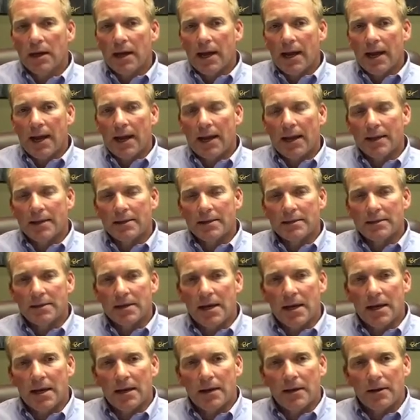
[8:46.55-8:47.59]
And,
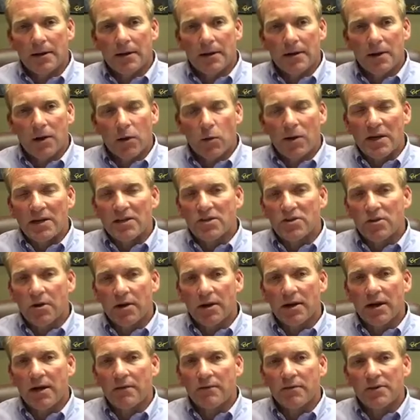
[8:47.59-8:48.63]
you know, we can start
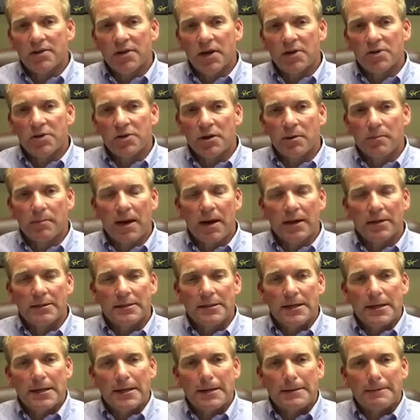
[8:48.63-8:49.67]
a conversation
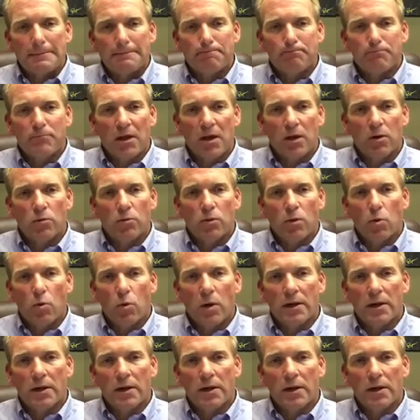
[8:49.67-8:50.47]
about, you know,